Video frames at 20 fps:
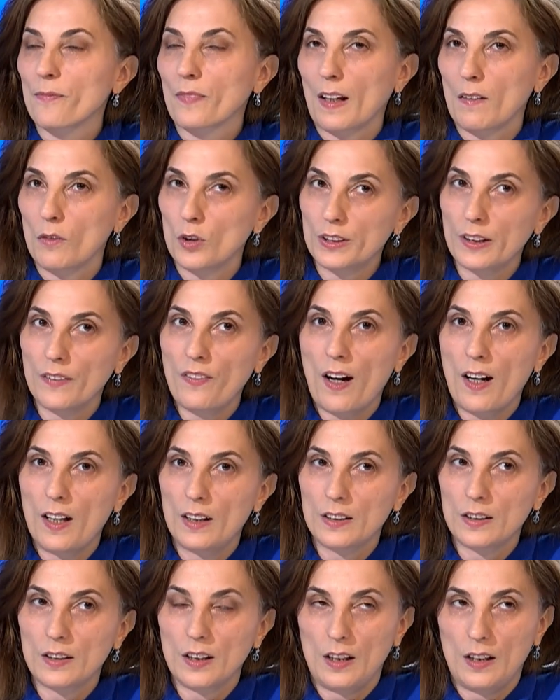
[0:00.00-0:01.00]
Yes, it
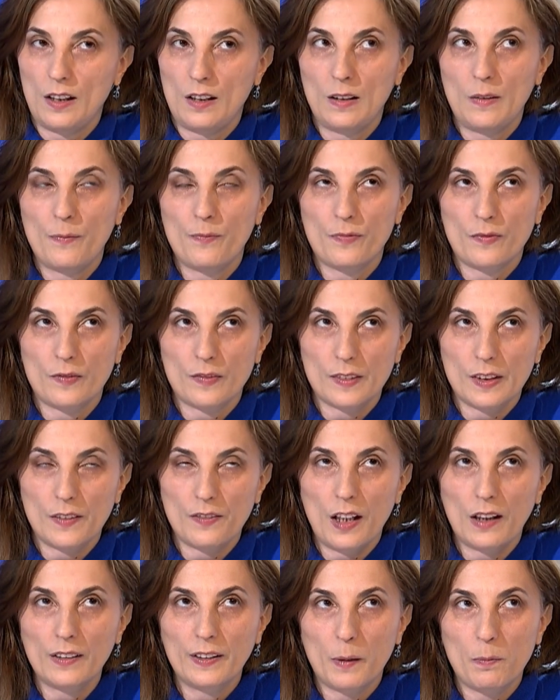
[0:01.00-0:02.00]
is justified,
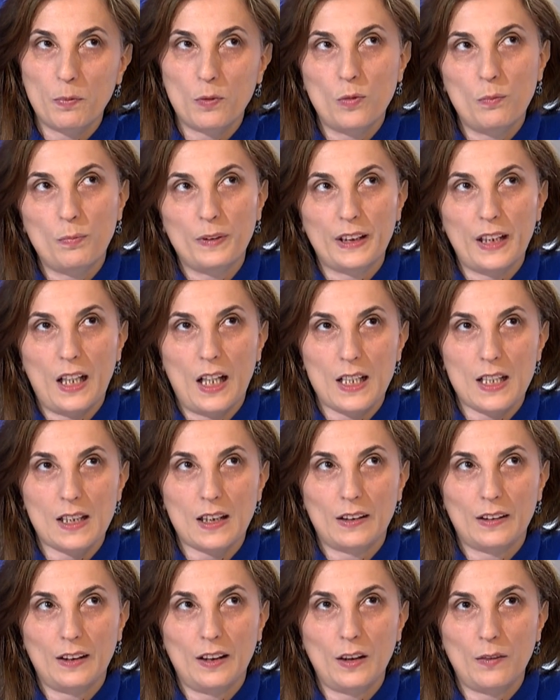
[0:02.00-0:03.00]
as we have to
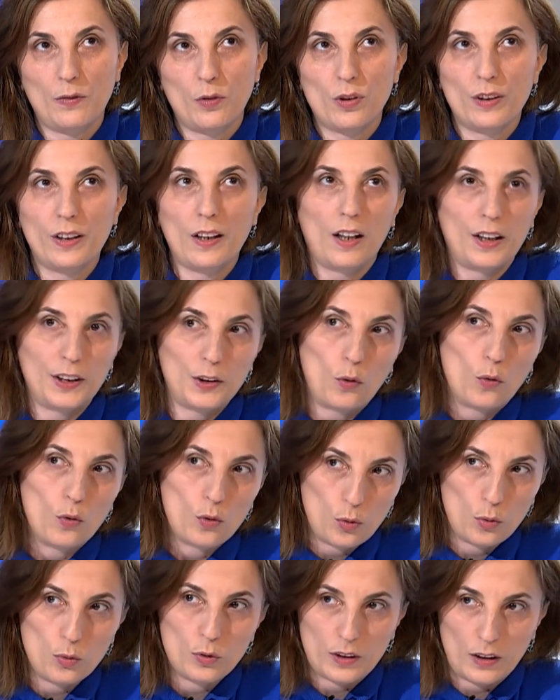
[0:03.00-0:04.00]
understand the
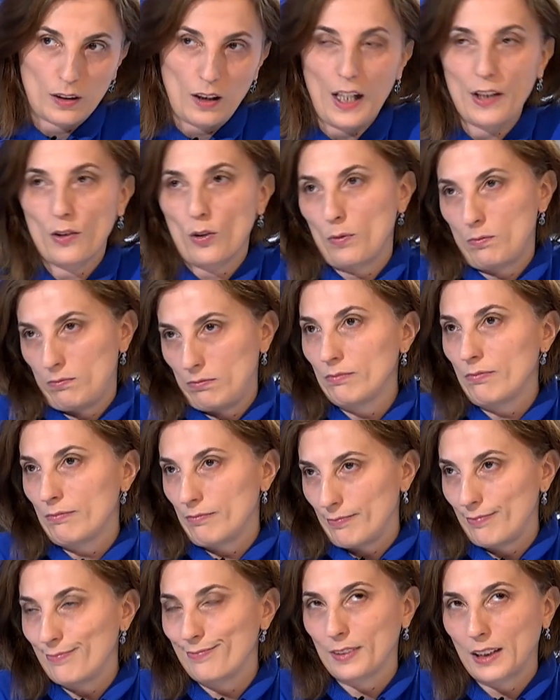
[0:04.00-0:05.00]
benefits of the
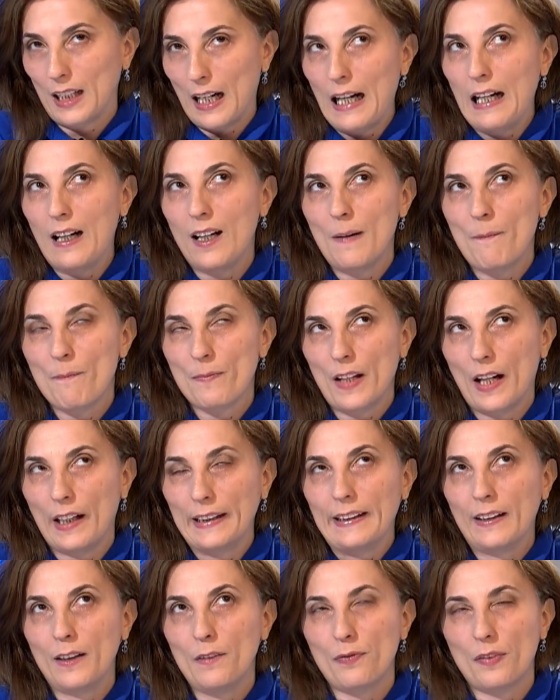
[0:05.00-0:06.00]
process. Of course,
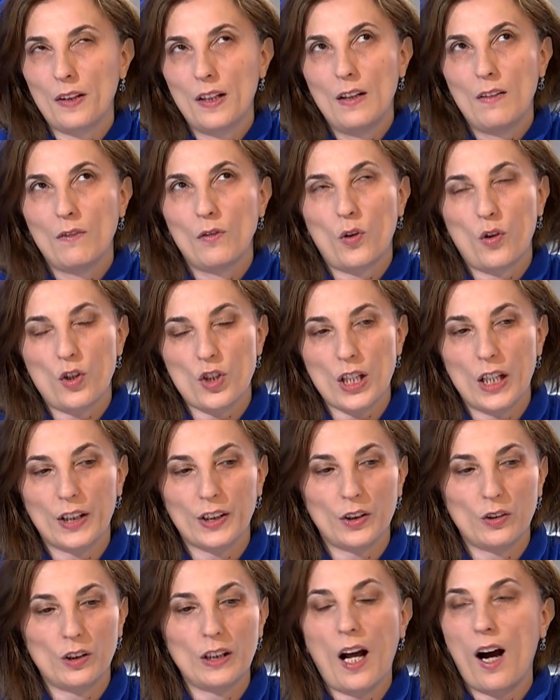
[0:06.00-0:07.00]
there is a
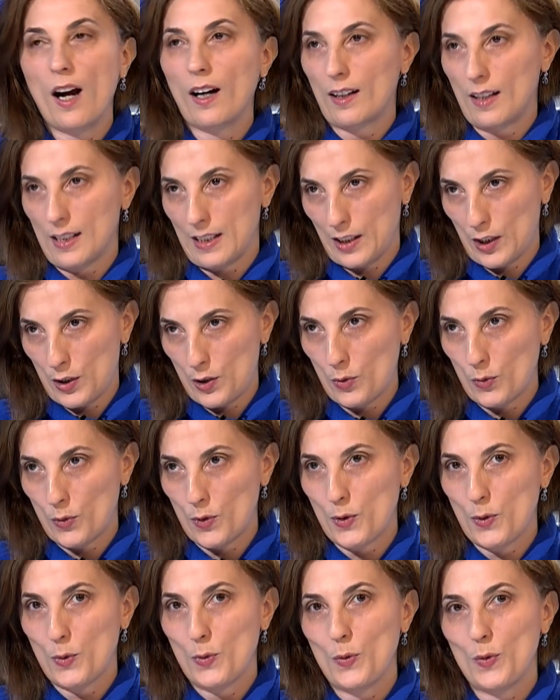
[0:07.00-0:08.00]
counteraction and
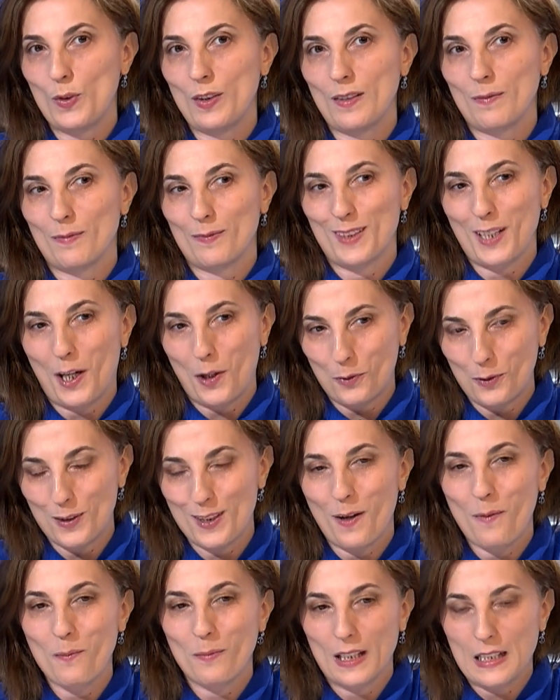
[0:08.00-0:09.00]
unwillingness
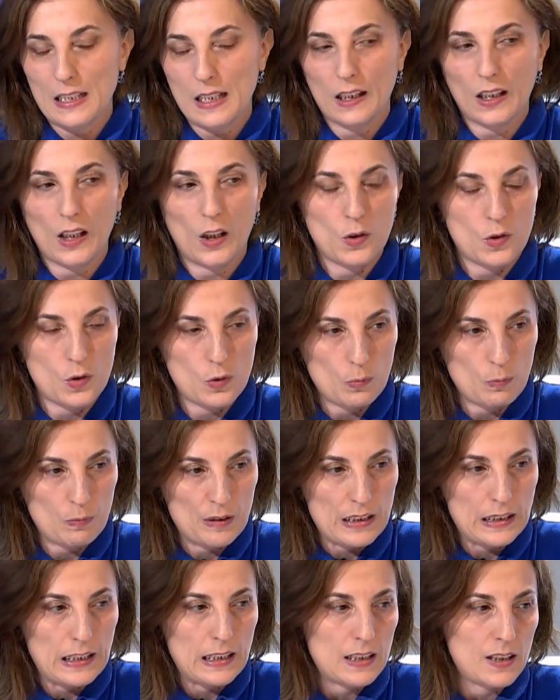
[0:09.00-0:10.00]
from the business side
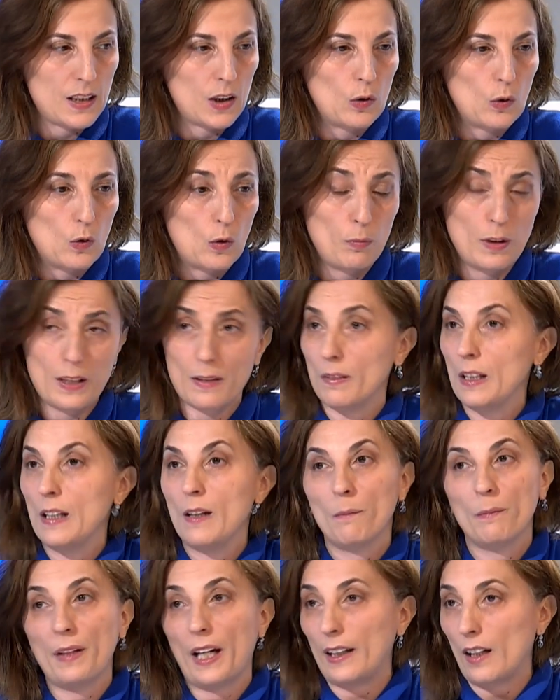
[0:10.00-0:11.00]
to reveal data,
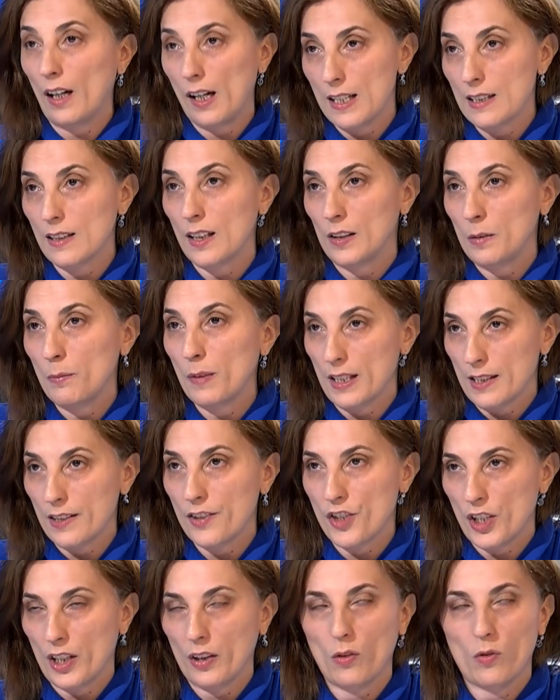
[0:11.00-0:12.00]
not only in
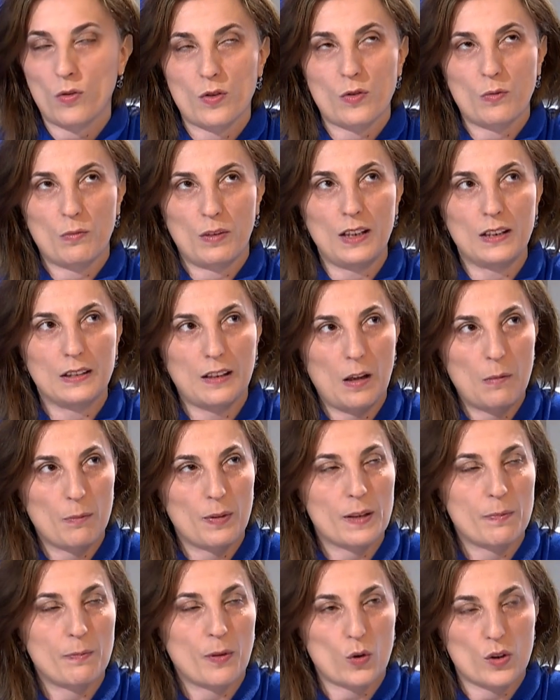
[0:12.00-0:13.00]
Armenia, but in
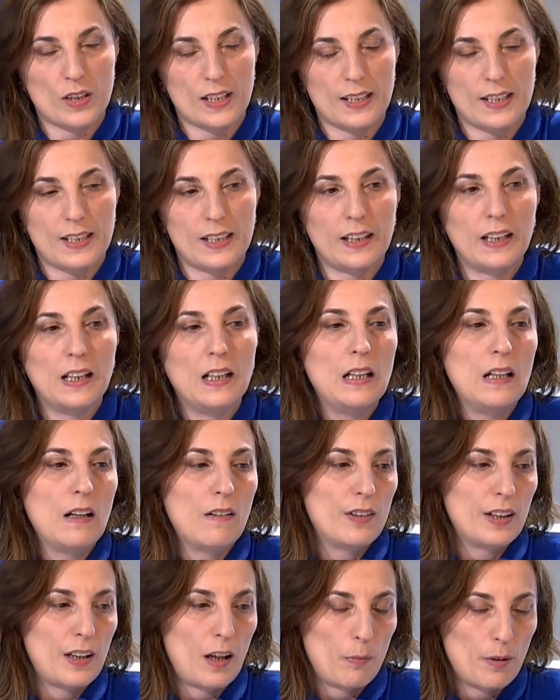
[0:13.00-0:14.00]
general, as the
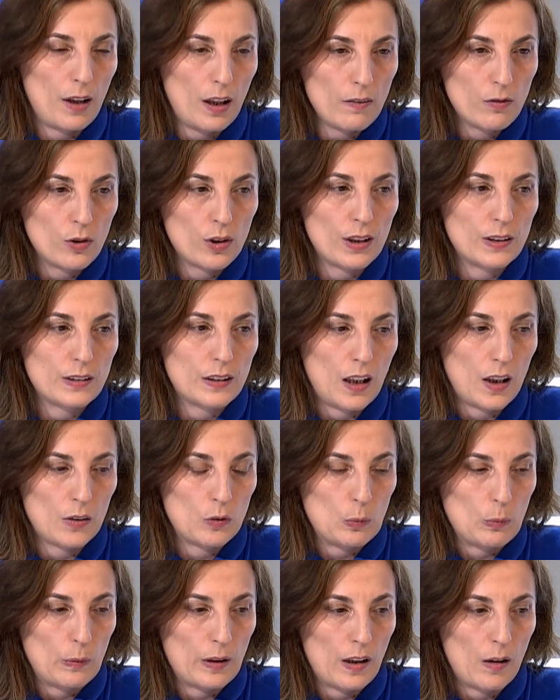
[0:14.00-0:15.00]
process is going
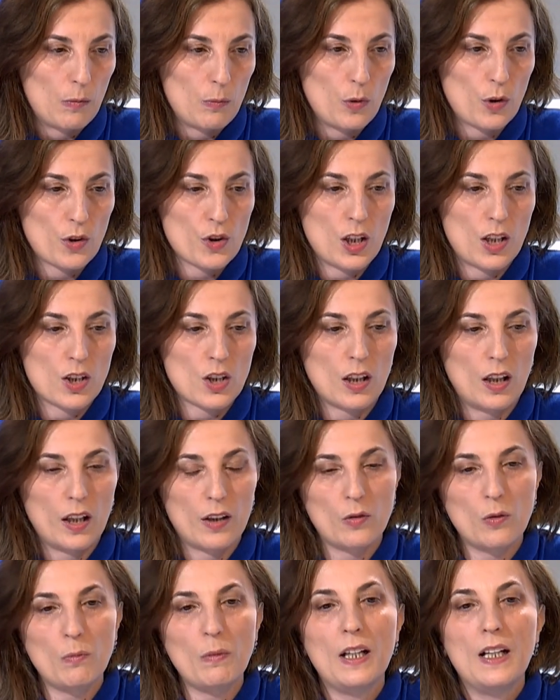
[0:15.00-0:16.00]
on throughout the
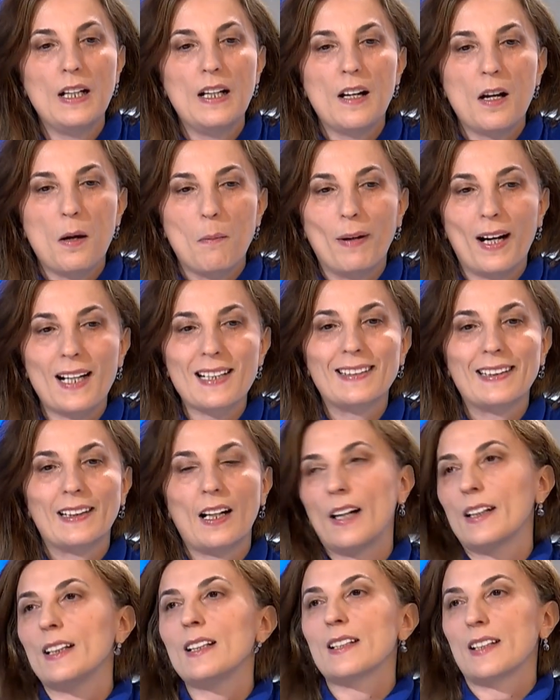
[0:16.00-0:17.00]
world. But
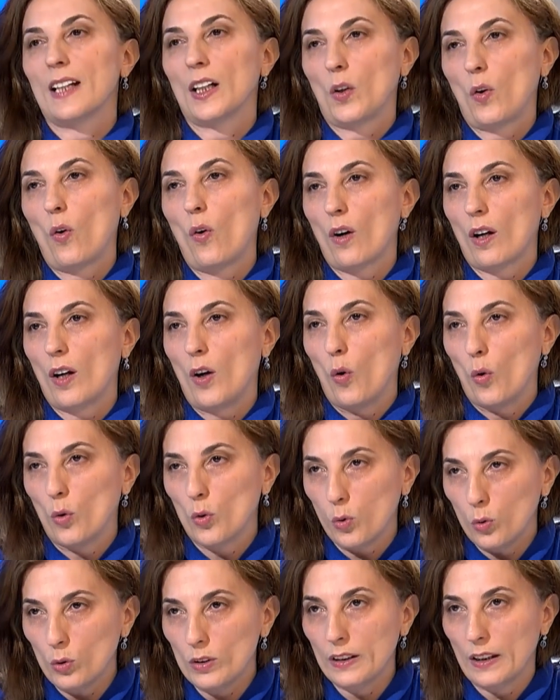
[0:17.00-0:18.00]
the benefits it can
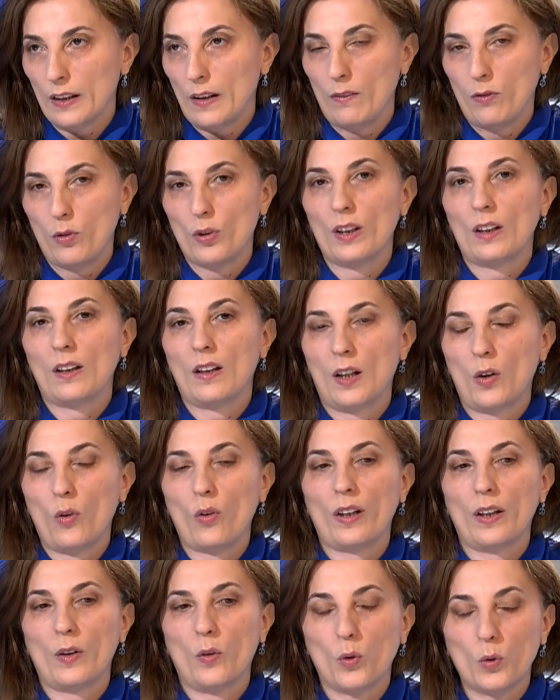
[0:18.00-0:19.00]
bring both to a
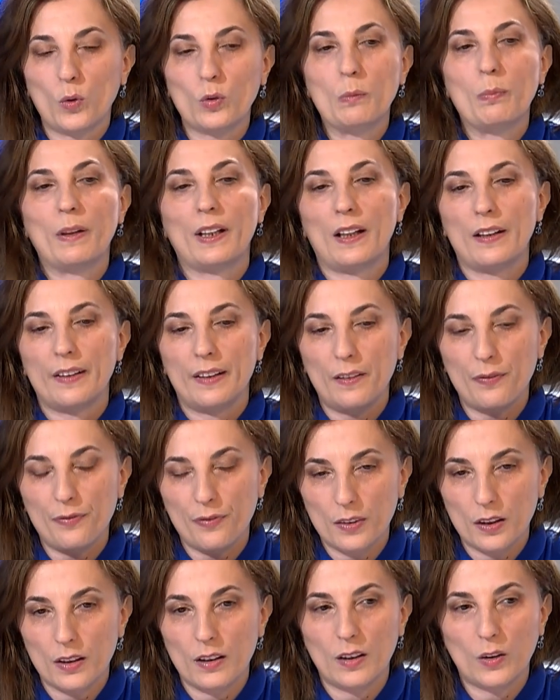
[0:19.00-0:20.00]
particular country
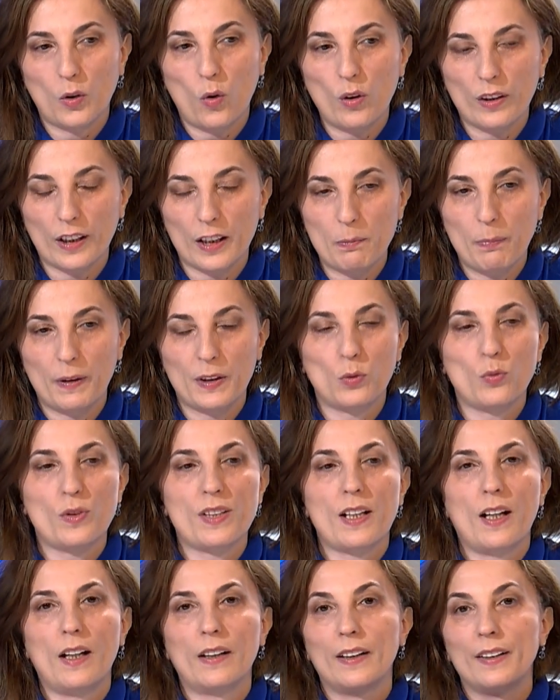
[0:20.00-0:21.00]
and in common
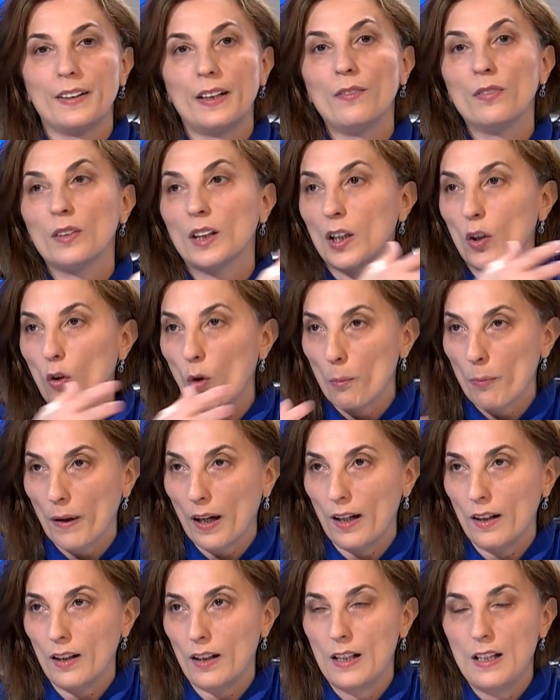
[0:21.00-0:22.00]
for other countries
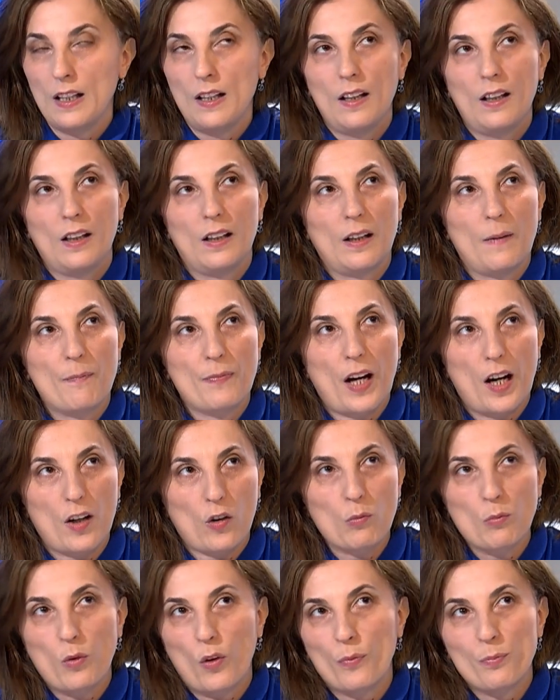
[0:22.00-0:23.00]
are much
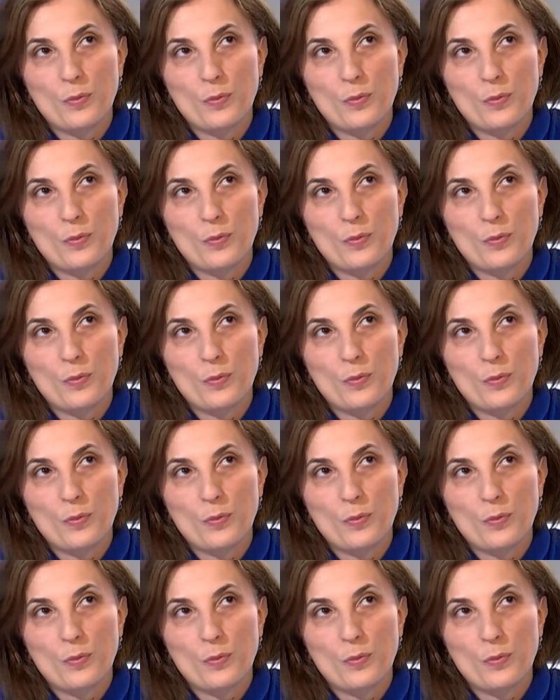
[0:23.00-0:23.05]
greater.